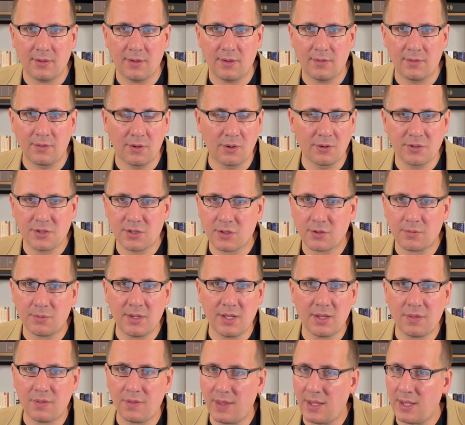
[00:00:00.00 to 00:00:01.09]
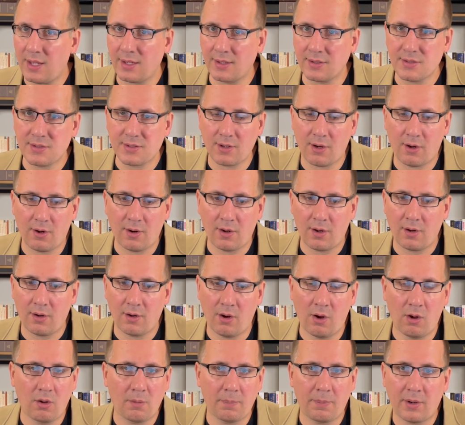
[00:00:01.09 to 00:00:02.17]
those three things are
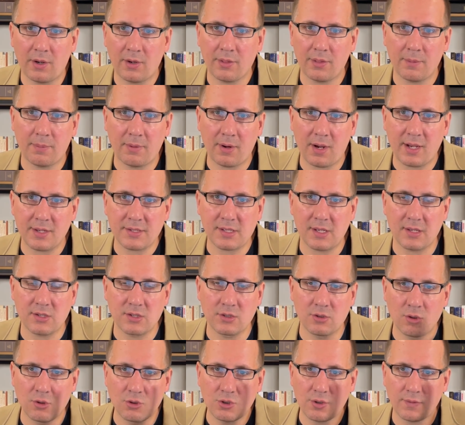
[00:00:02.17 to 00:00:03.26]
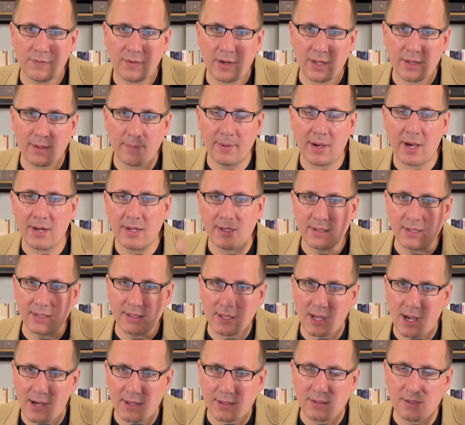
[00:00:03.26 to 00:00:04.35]
all part of the process. Nutrify the body,
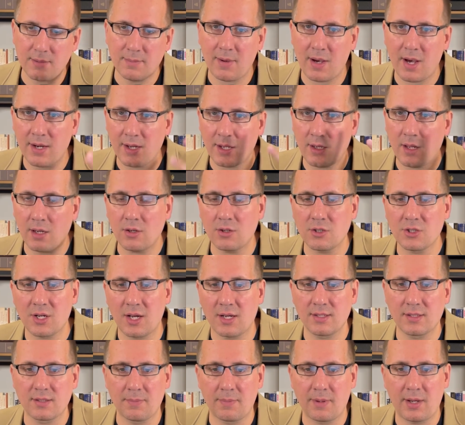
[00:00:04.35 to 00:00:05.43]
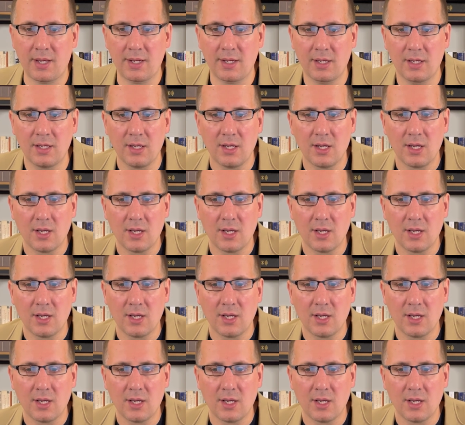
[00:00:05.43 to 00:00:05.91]
detox the body, and energize the body.